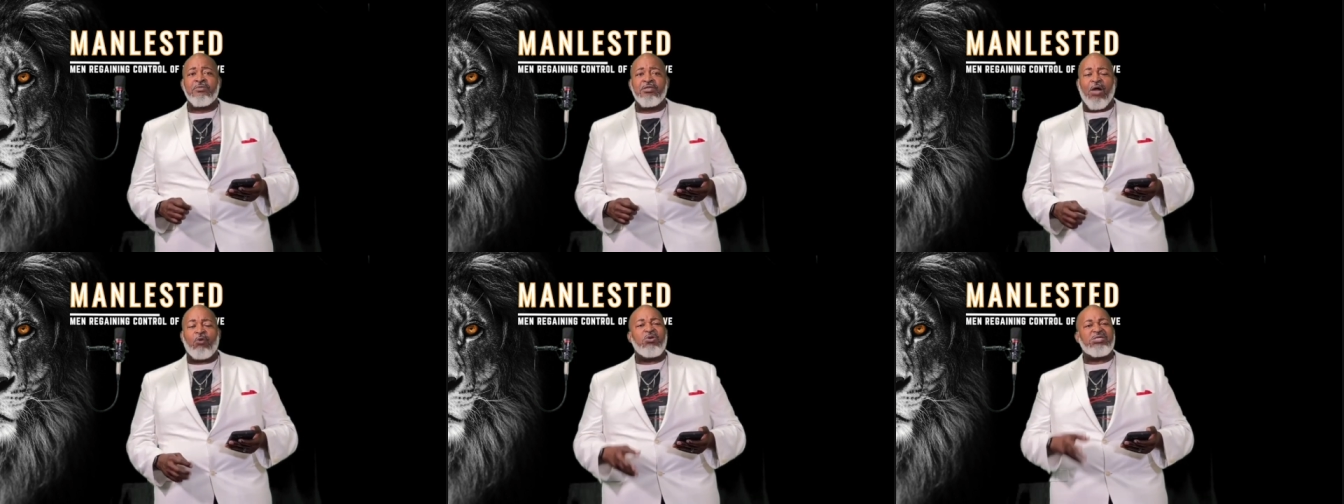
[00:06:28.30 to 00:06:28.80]

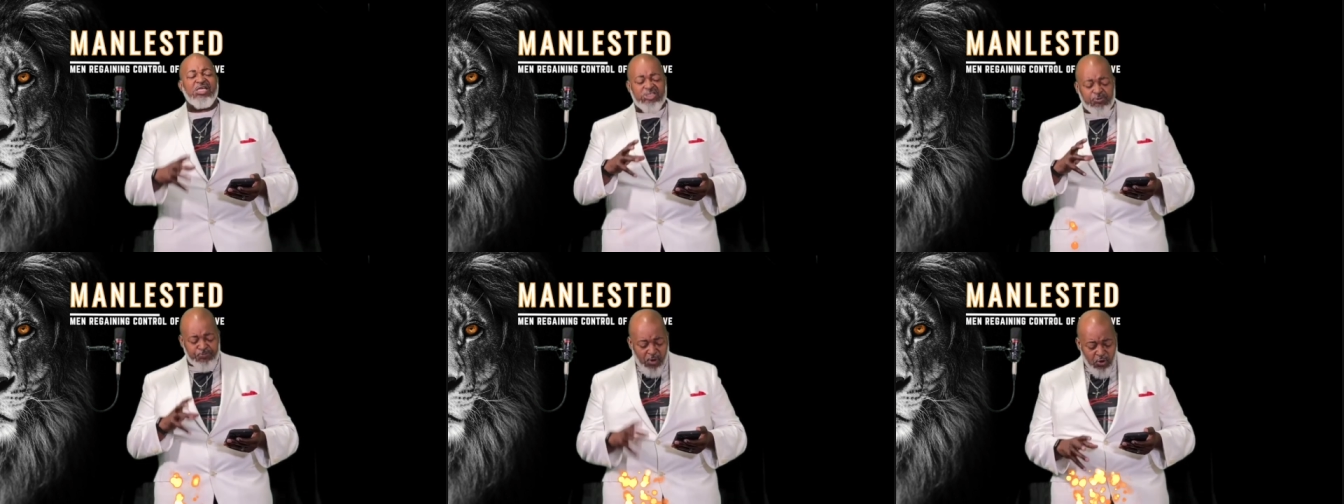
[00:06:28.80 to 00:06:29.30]
that we
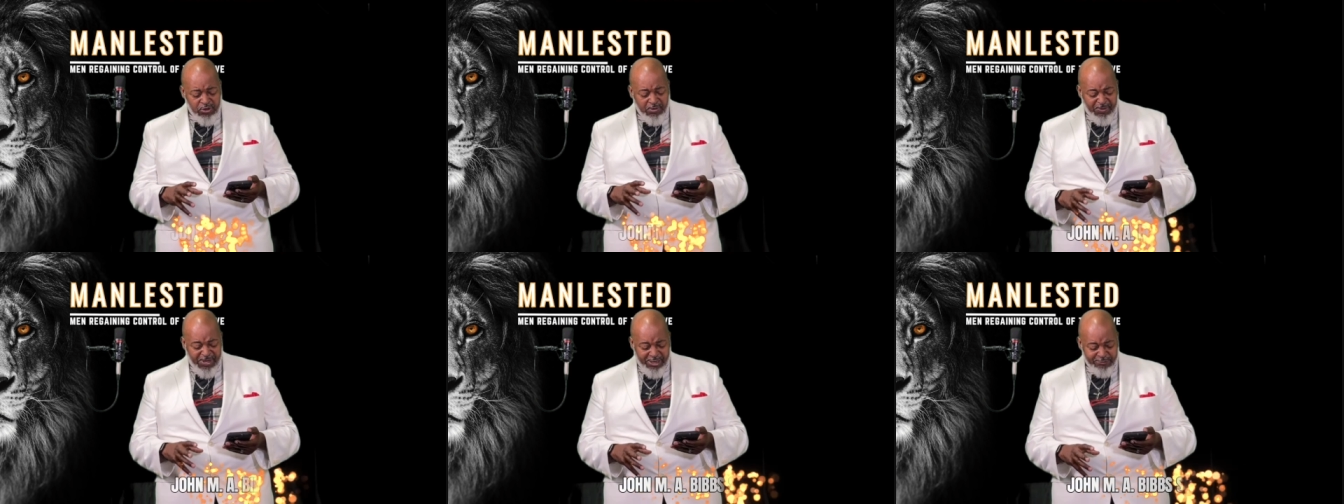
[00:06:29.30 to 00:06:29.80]
just spoke
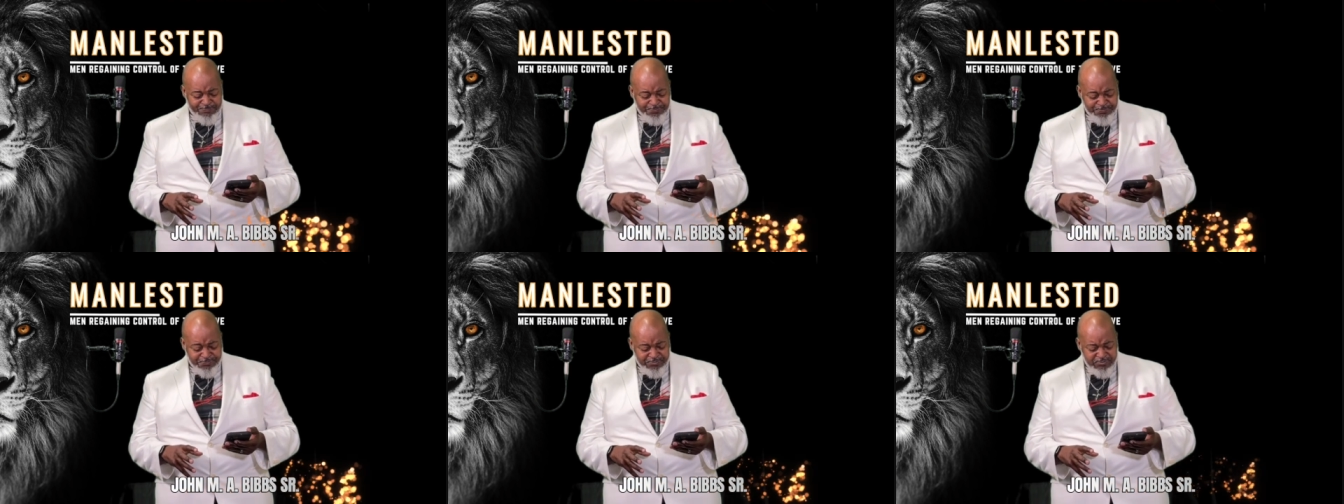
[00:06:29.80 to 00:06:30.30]
about
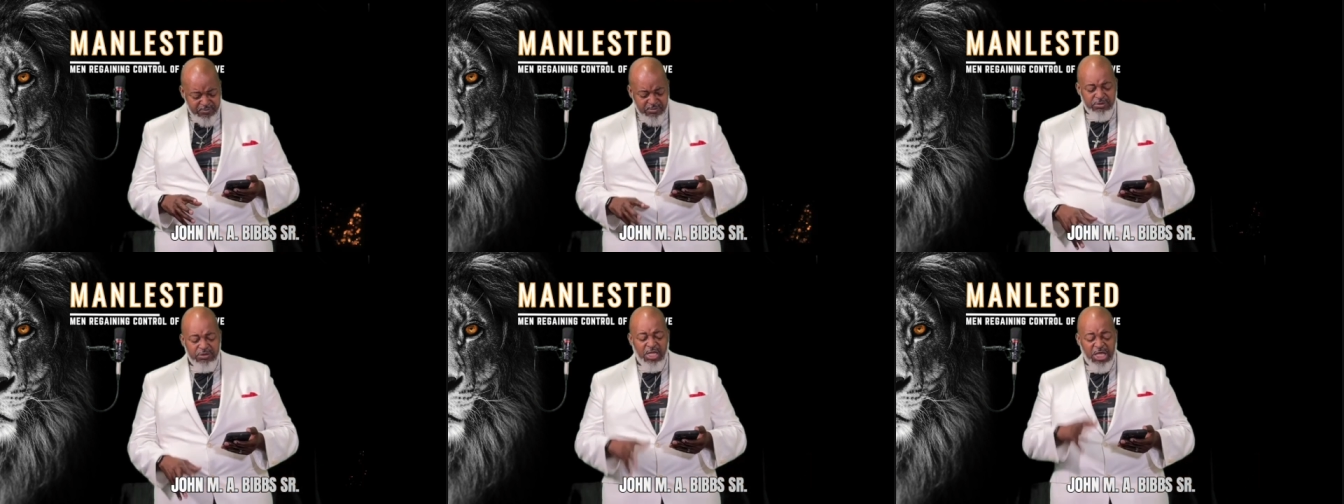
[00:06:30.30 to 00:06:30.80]

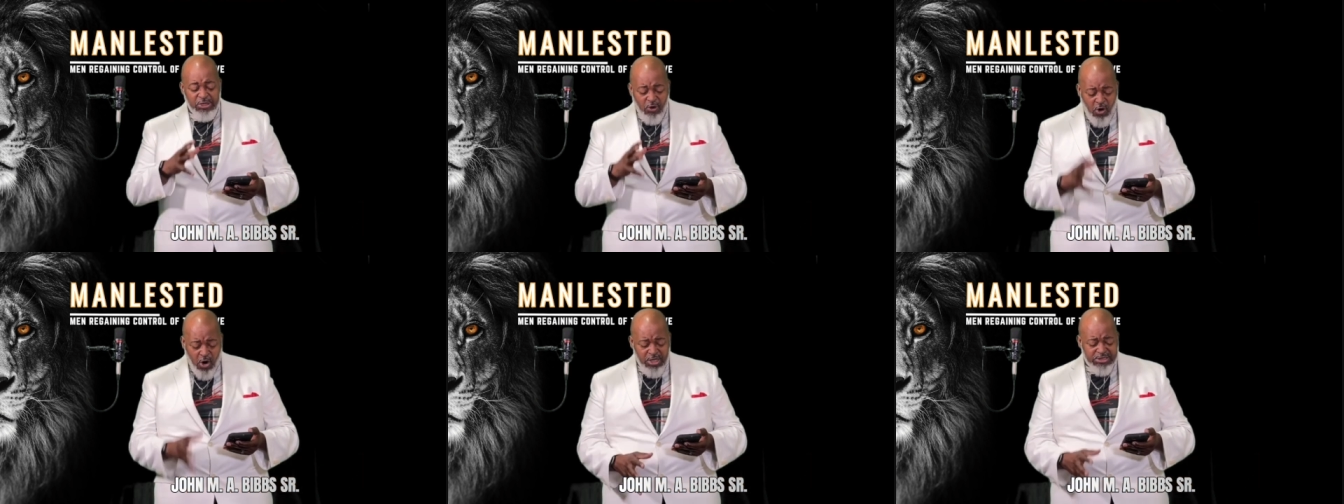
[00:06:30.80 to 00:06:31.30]
in
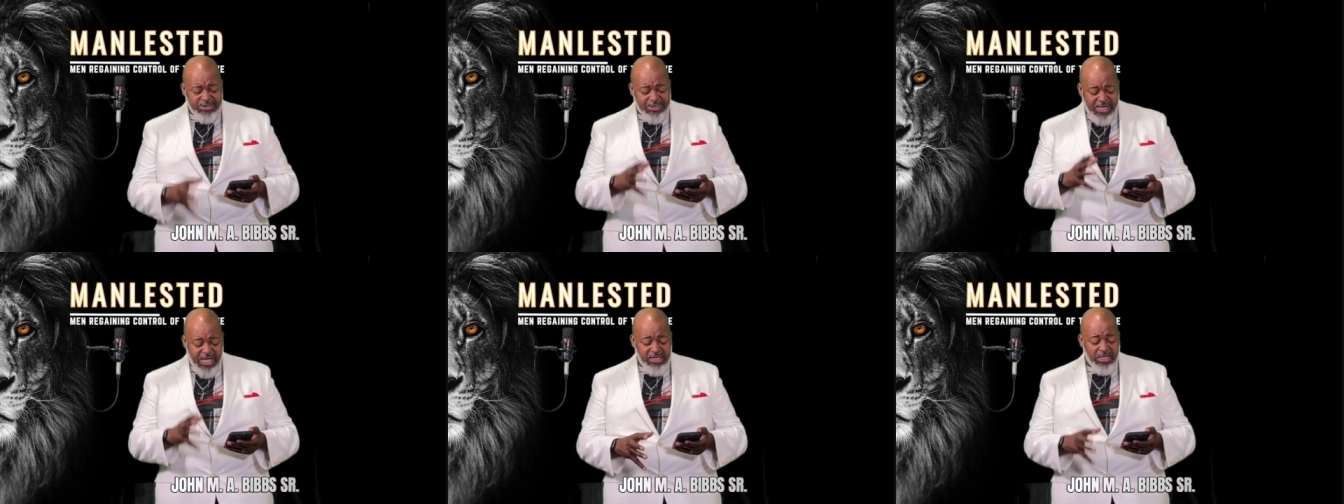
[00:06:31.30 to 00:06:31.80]
order
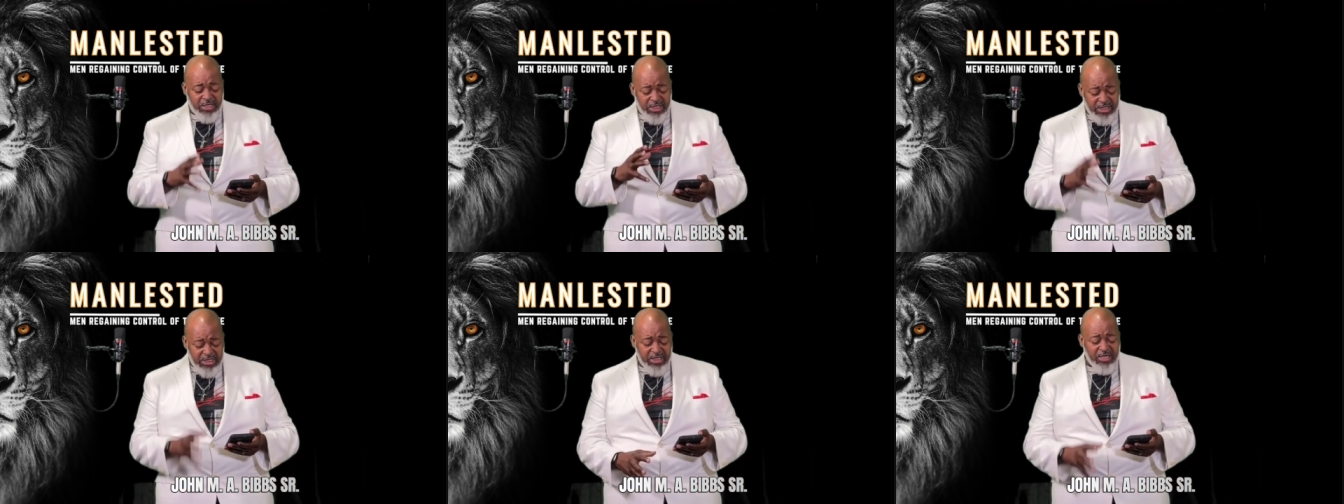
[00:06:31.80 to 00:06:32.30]
to gain a
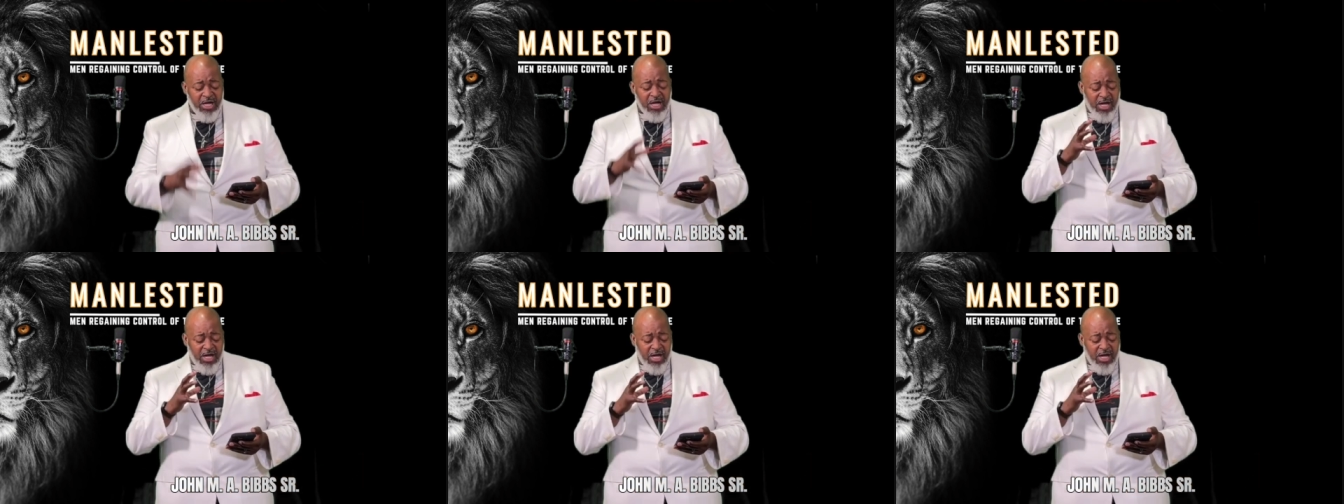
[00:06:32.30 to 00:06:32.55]
clear